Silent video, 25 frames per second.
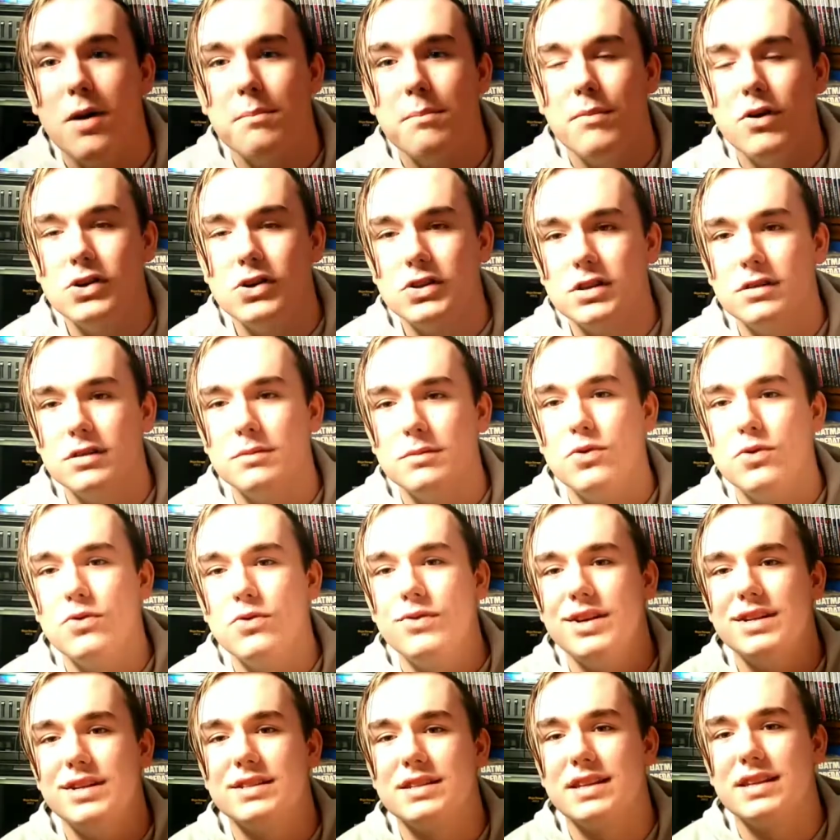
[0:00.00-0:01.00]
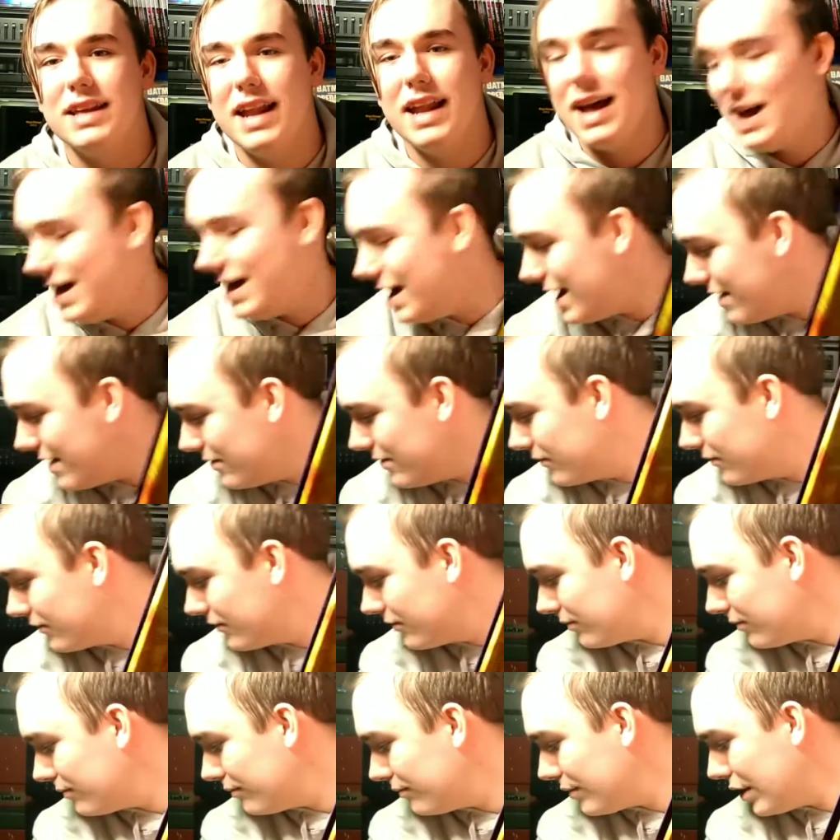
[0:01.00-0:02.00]
most of the movies that I have
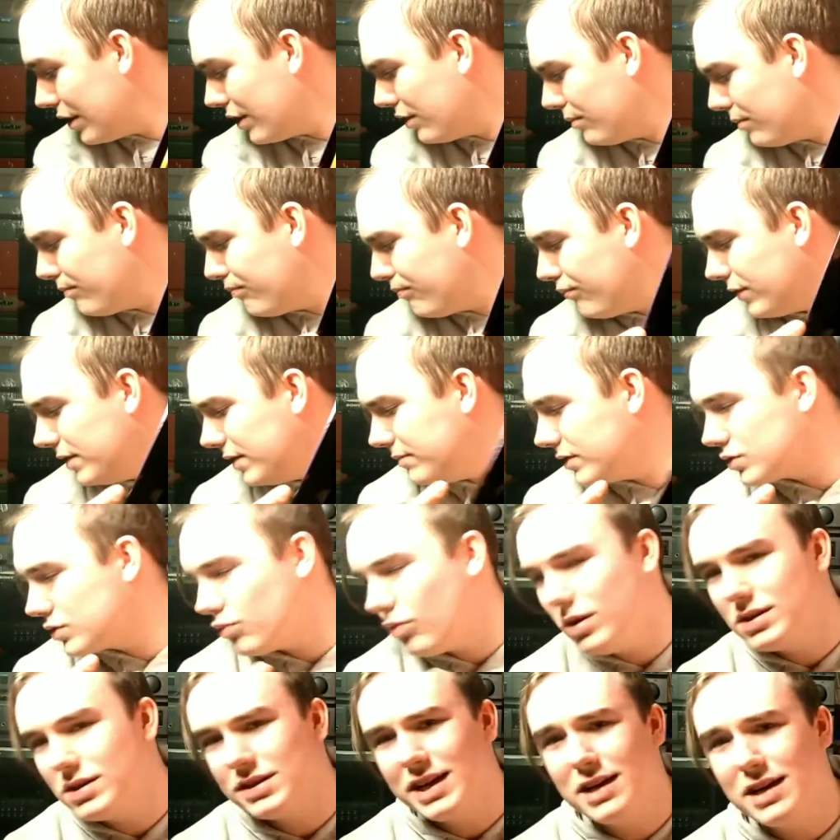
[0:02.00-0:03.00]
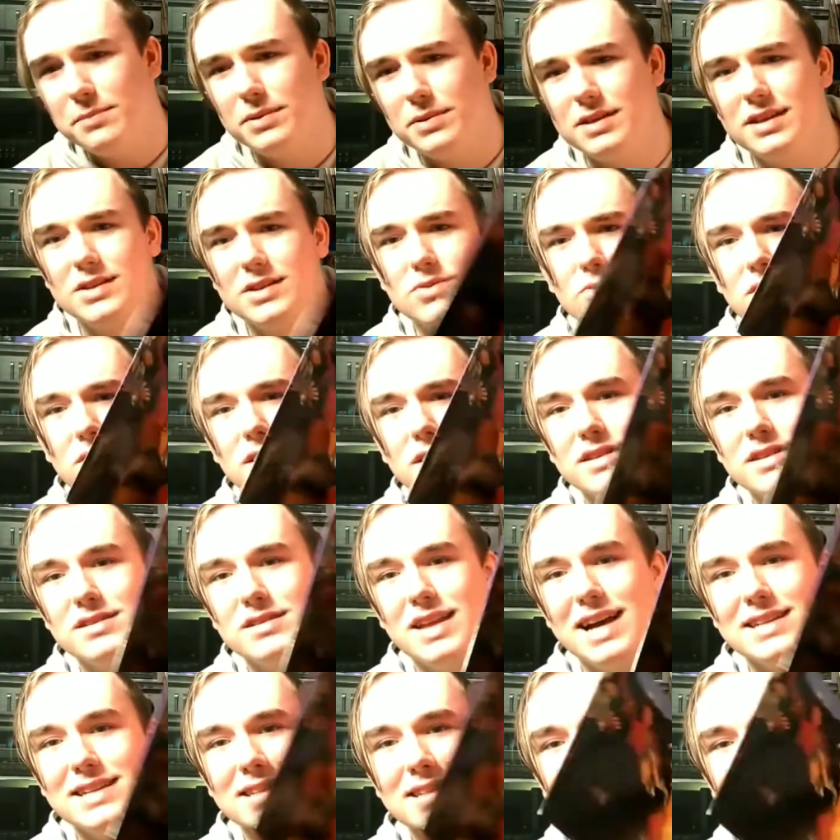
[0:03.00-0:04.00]
are pretty much one-sided, but this
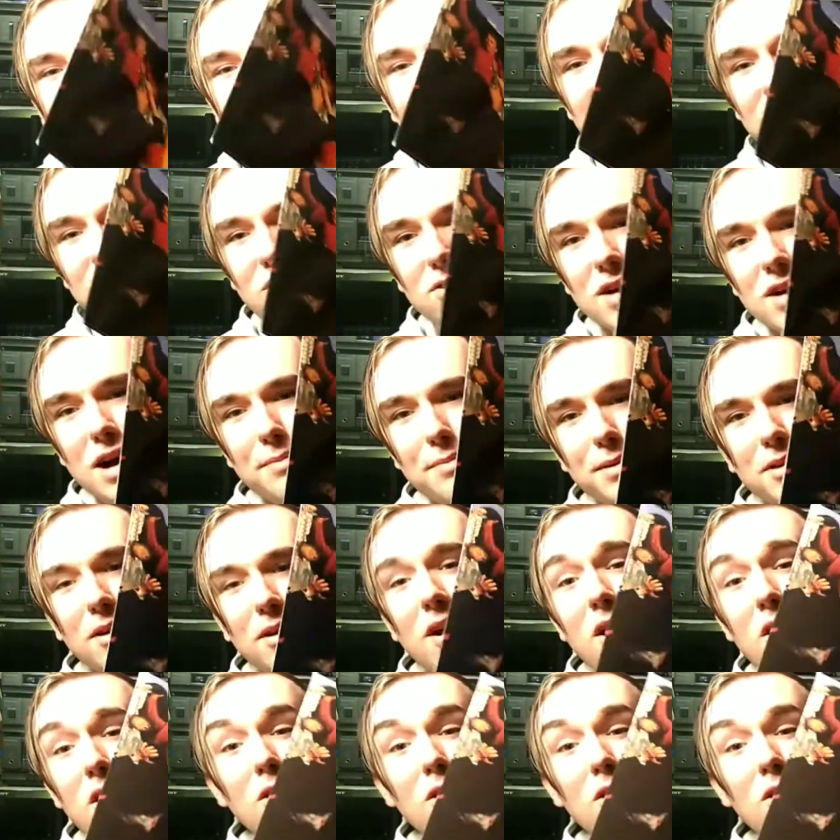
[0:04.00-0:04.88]
Last Action Hero copy,